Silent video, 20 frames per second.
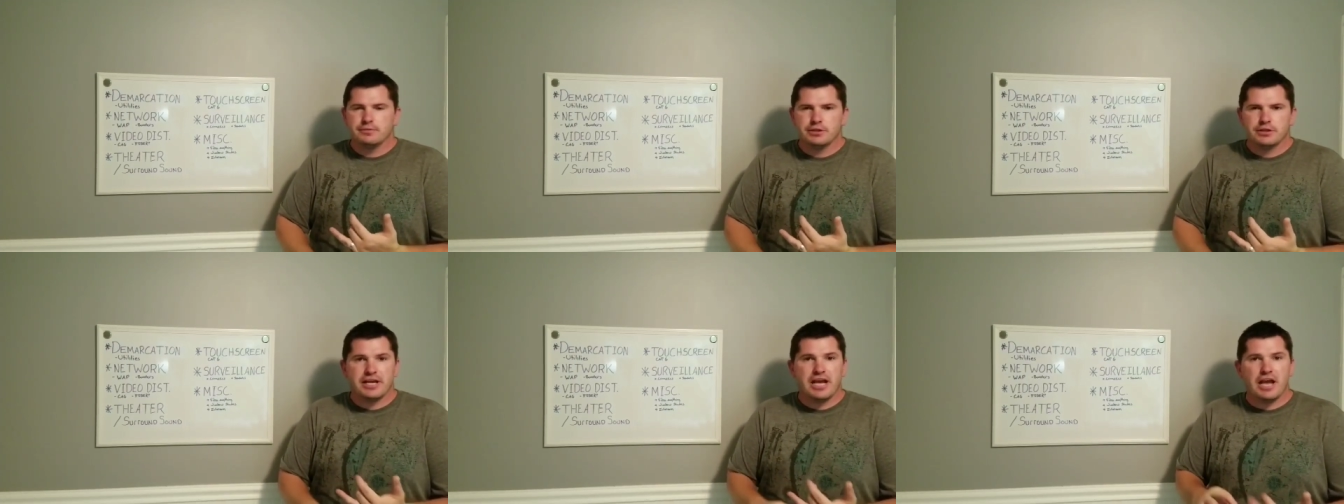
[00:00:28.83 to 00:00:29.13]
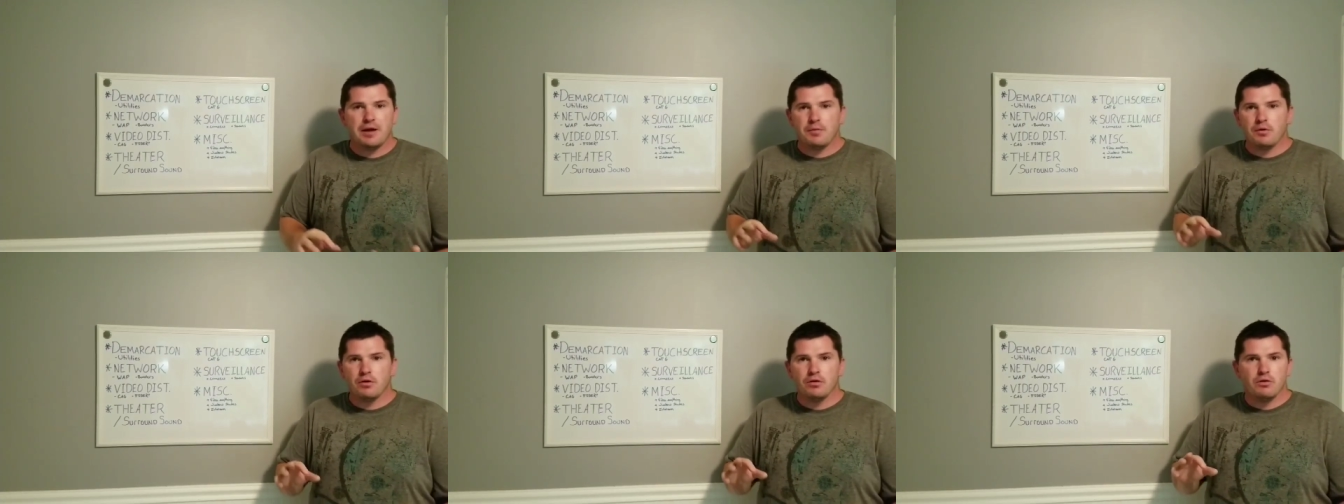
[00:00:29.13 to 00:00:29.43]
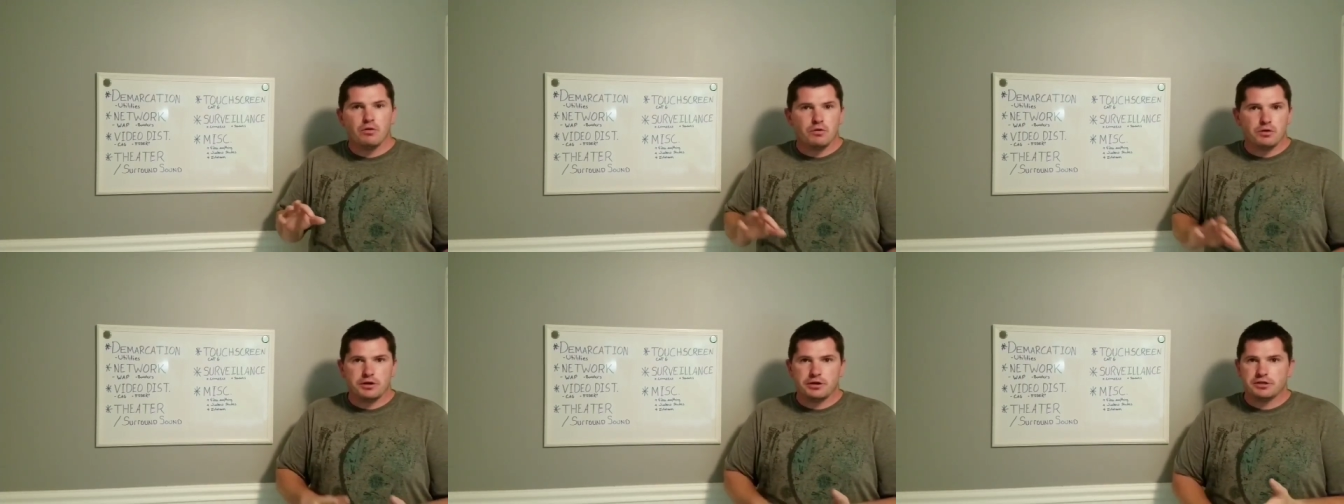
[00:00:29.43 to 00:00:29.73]
your cable
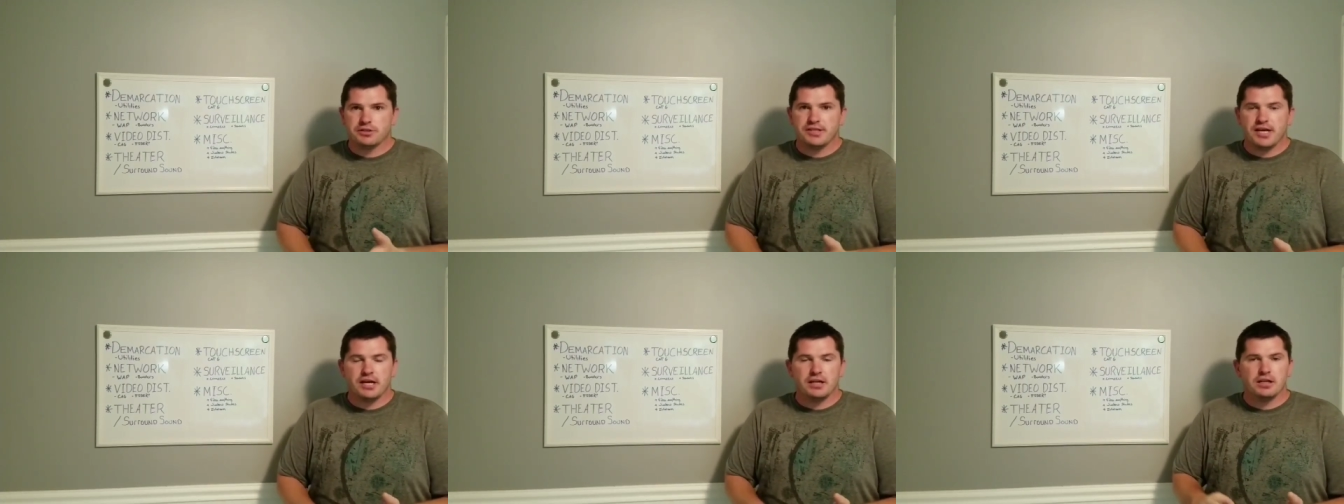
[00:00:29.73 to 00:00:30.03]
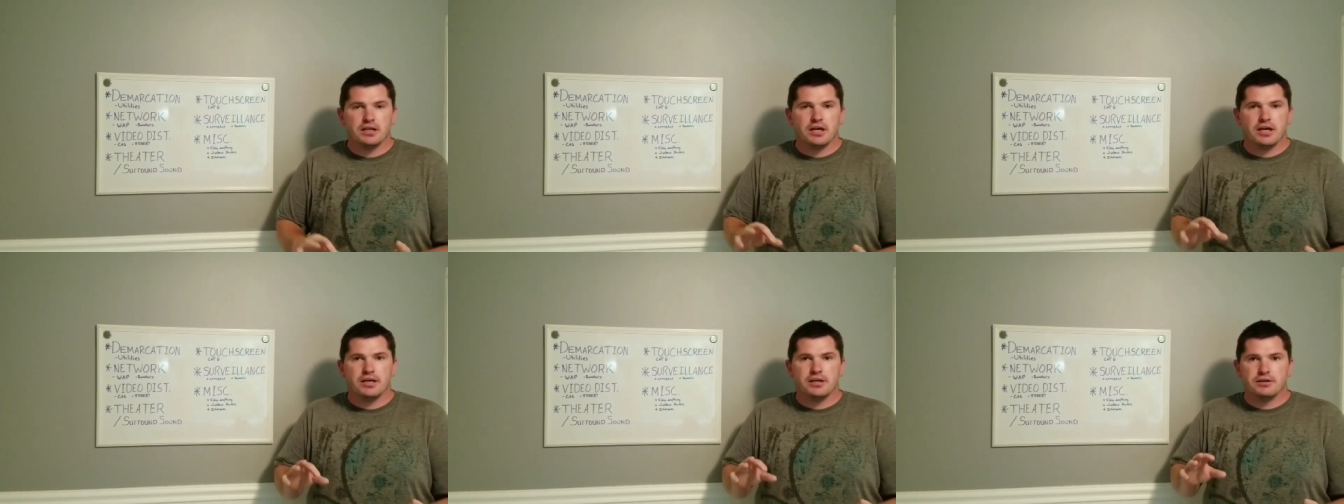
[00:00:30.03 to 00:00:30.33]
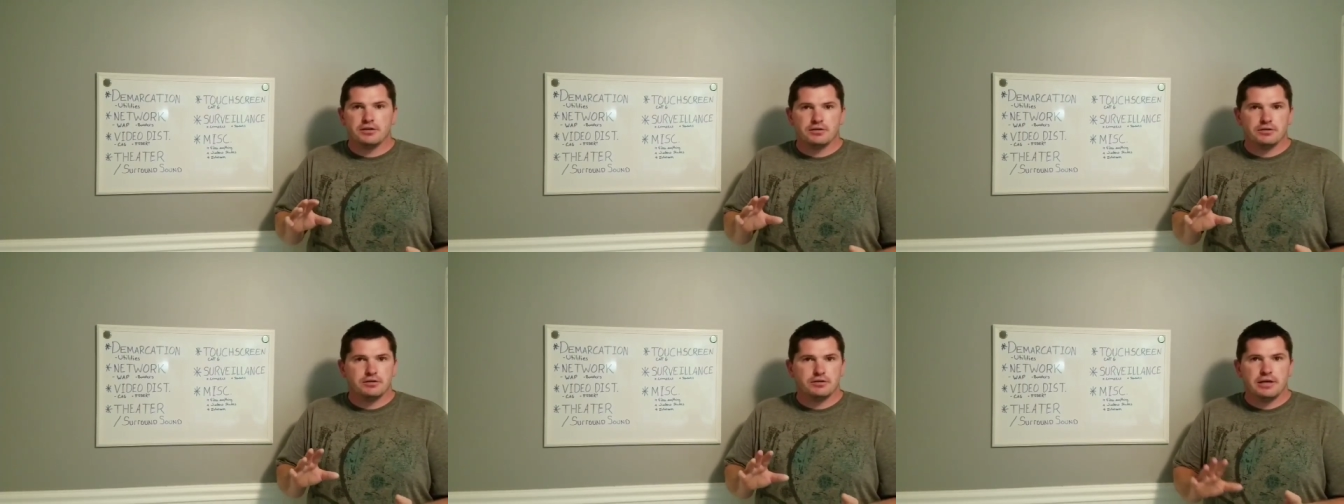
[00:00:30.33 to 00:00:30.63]
or your
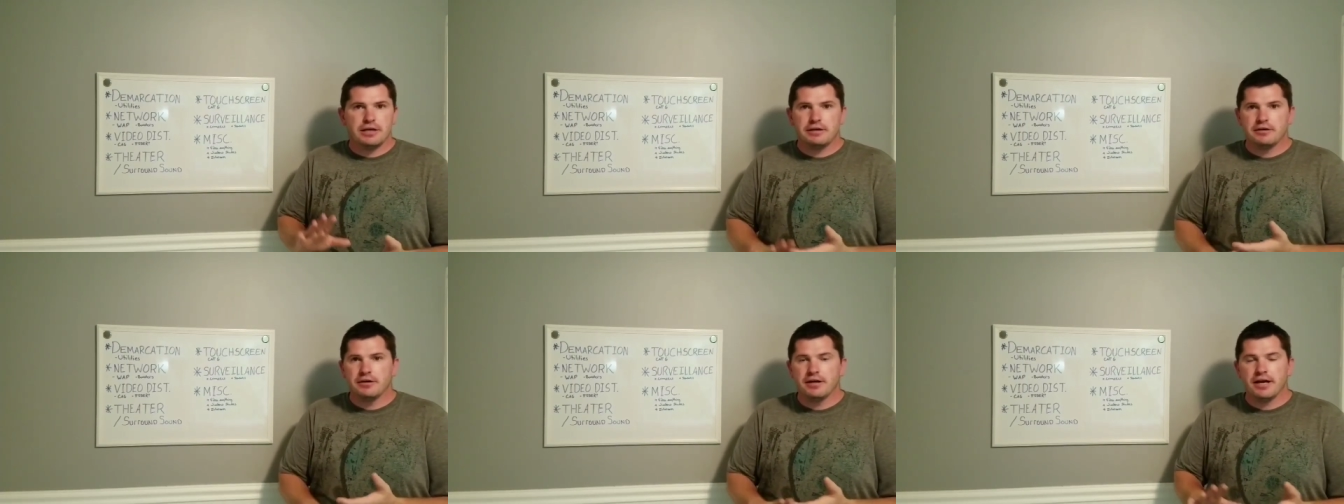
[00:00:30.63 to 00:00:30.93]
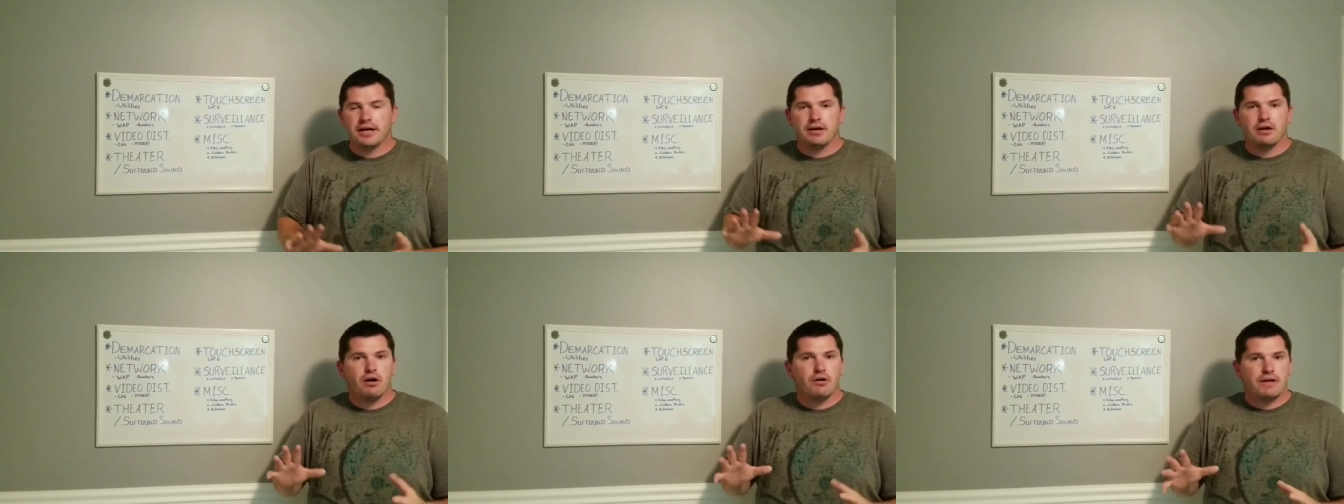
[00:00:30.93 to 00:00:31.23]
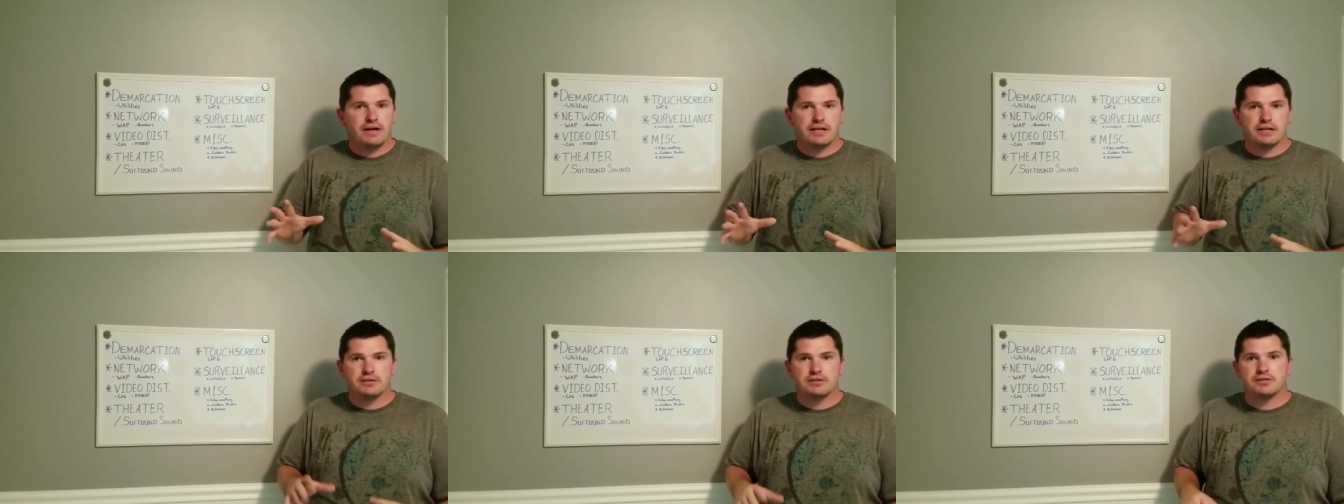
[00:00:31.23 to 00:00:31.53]
satellite, your internet, all
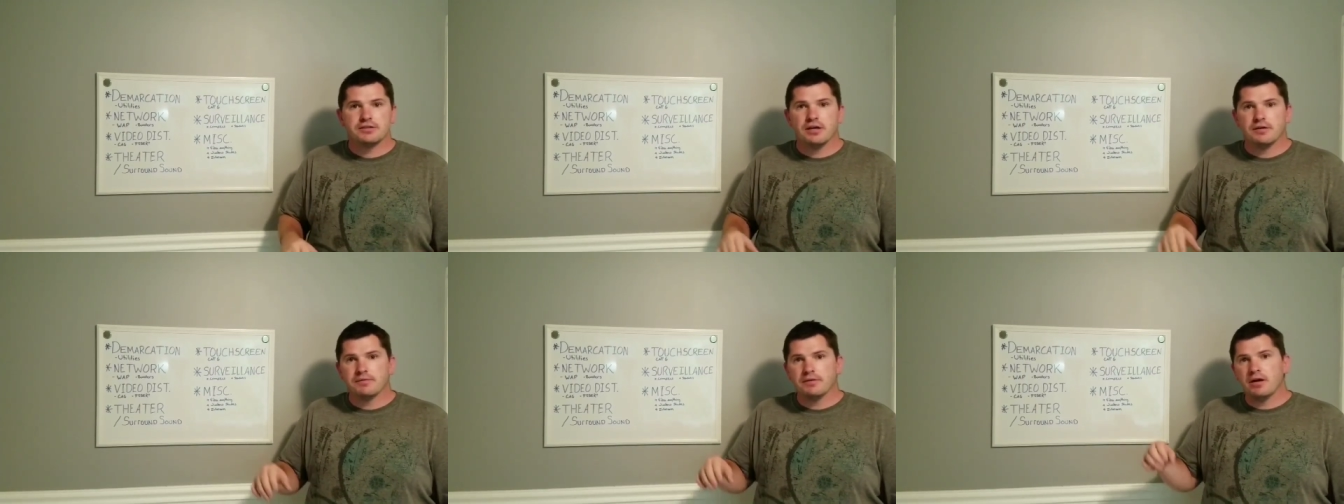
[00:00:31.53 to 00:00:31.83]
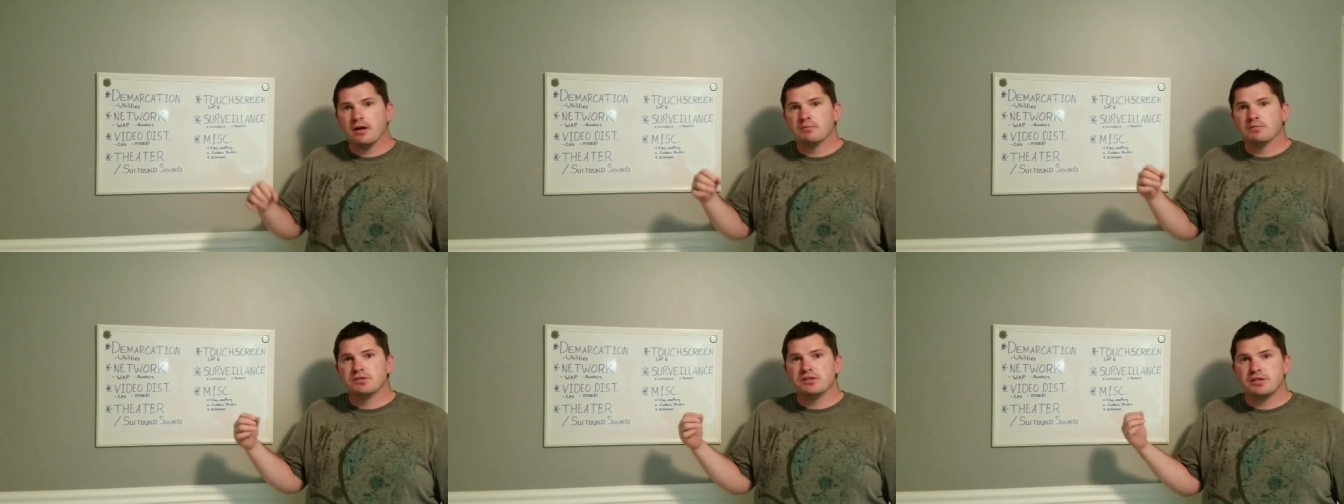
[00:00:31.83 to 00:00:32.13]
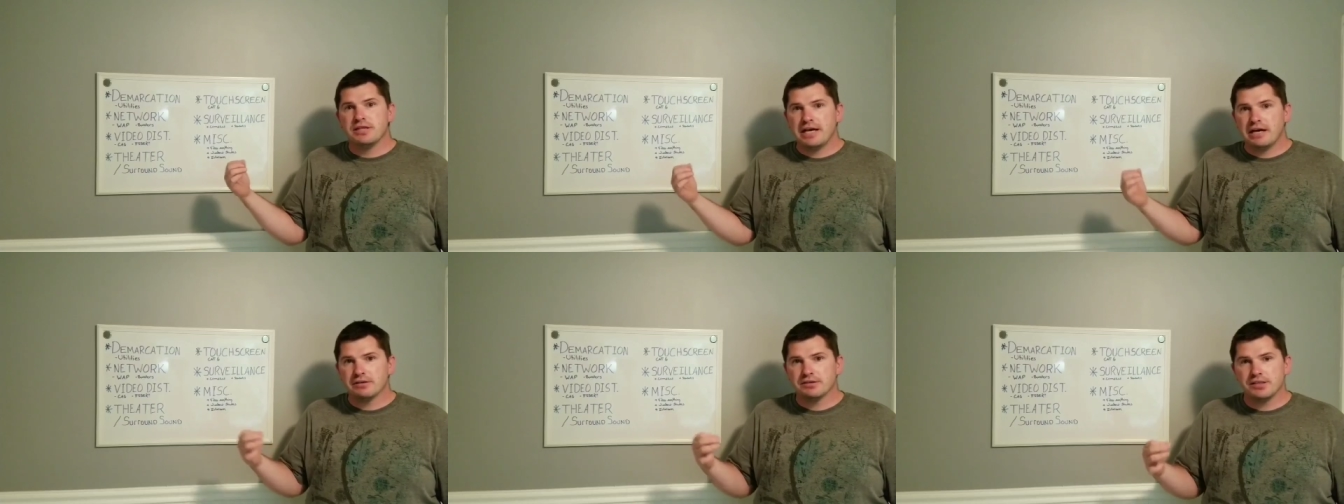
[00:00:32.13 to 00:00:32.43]
that good stuff comes to
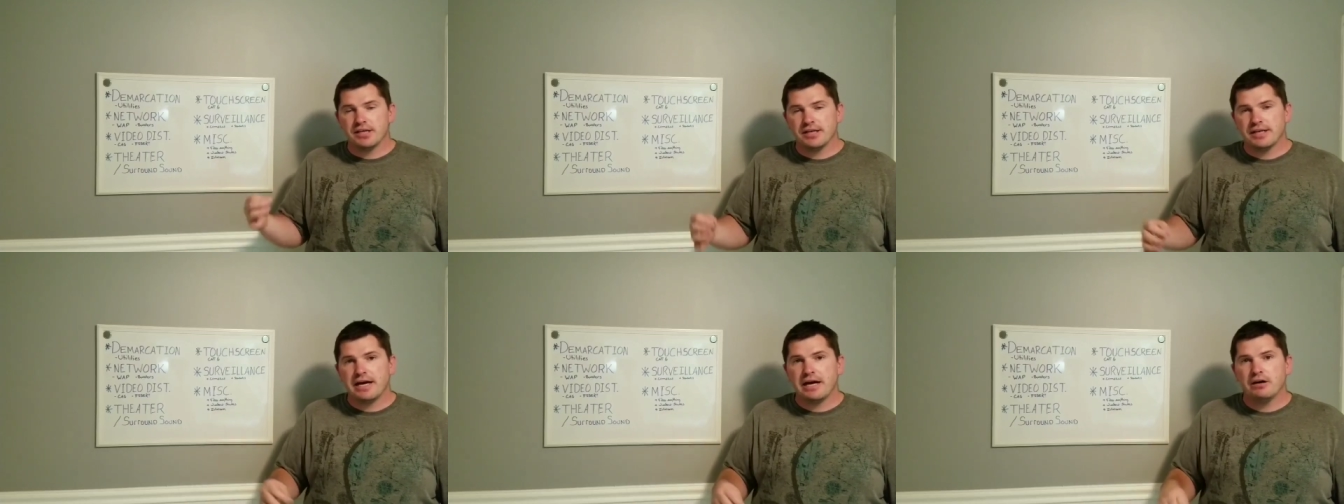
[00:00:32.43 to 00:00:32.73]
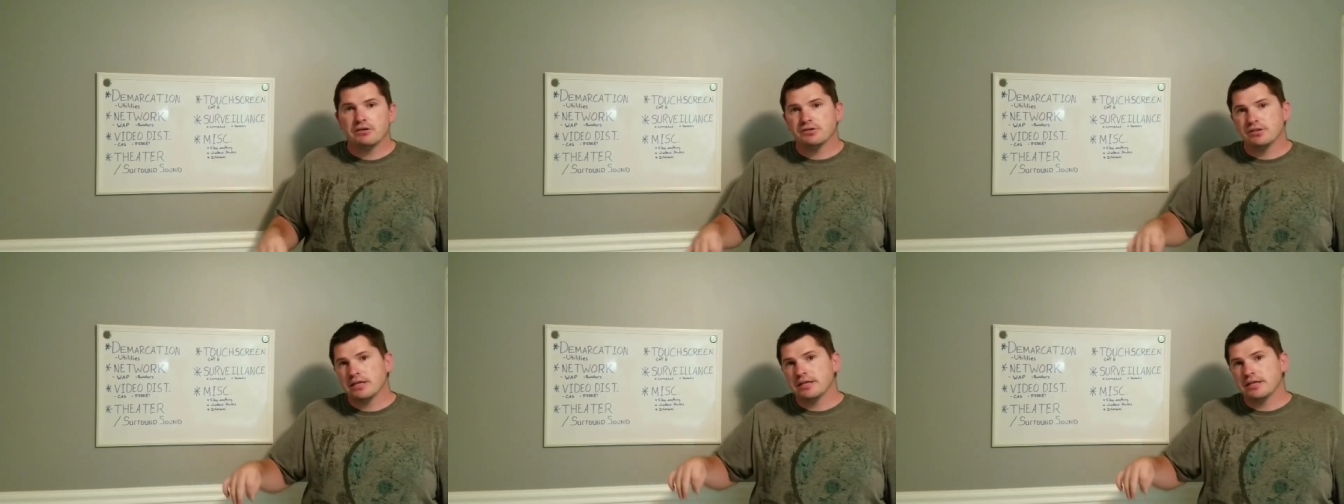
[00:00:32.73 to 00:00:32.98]
the outside of the house.